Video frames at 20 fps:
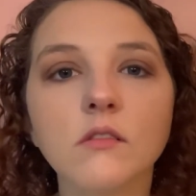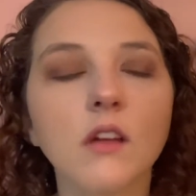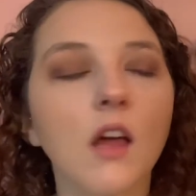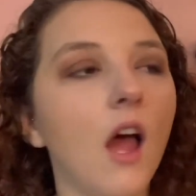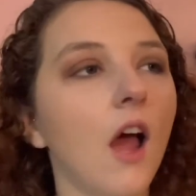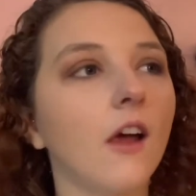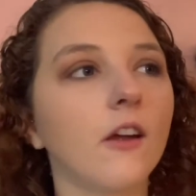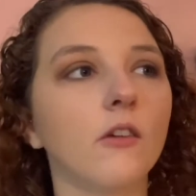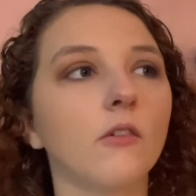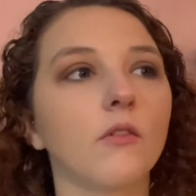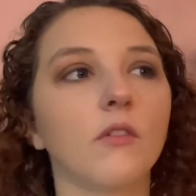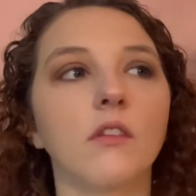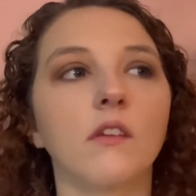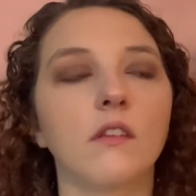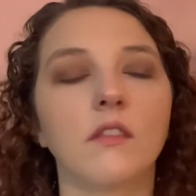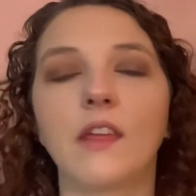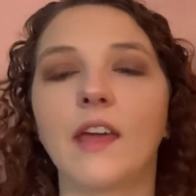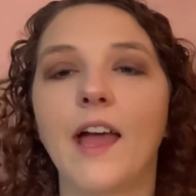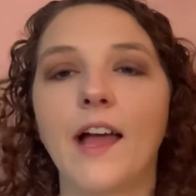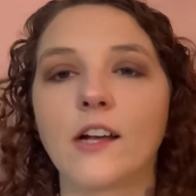I don't think
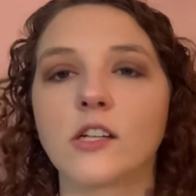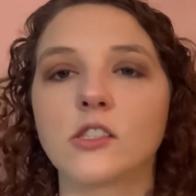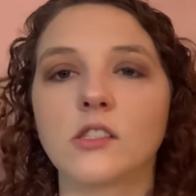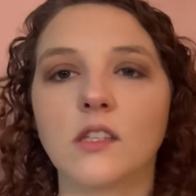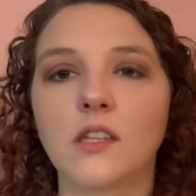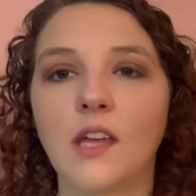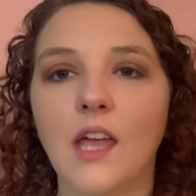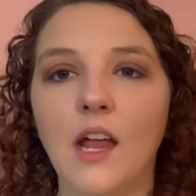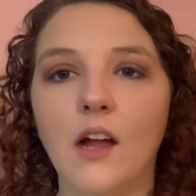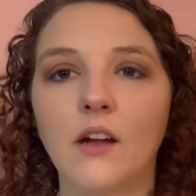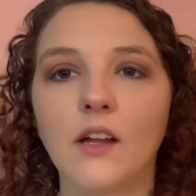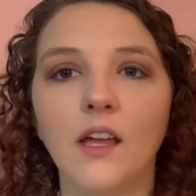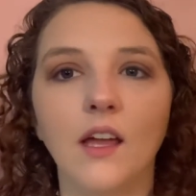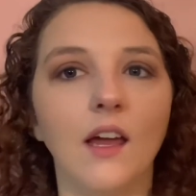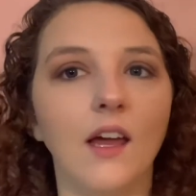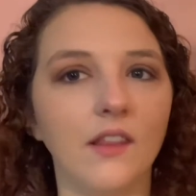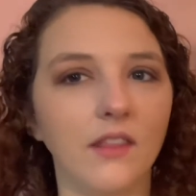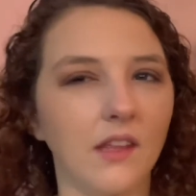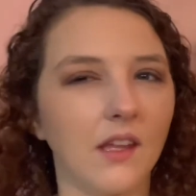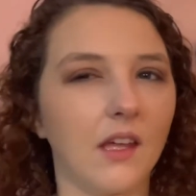they actually carry it. I
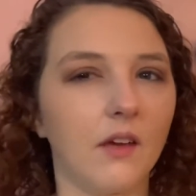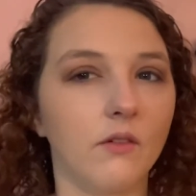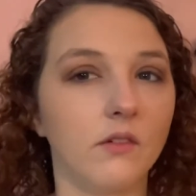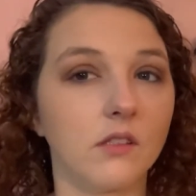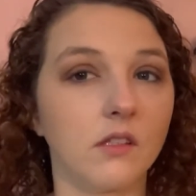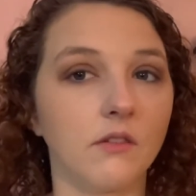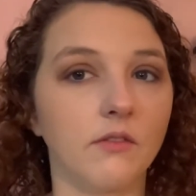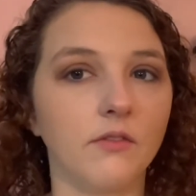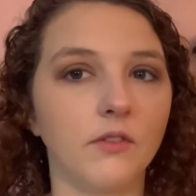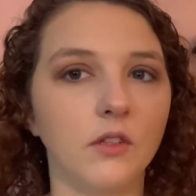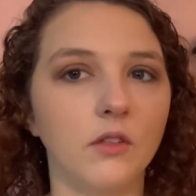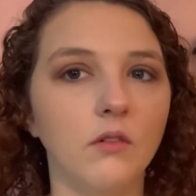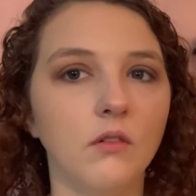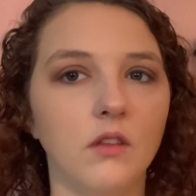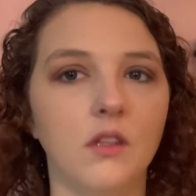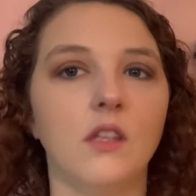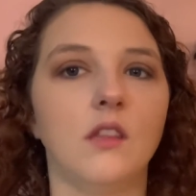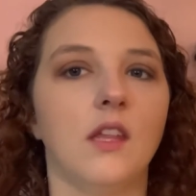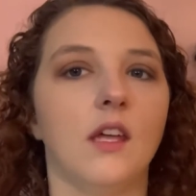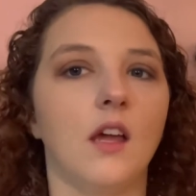think it was a fluke
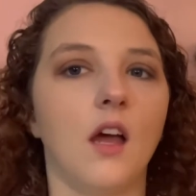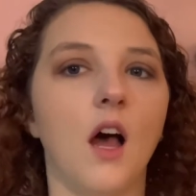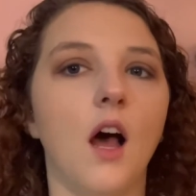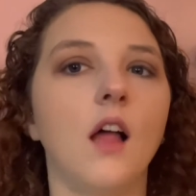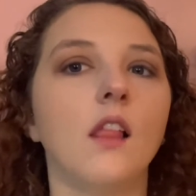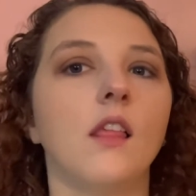that they got,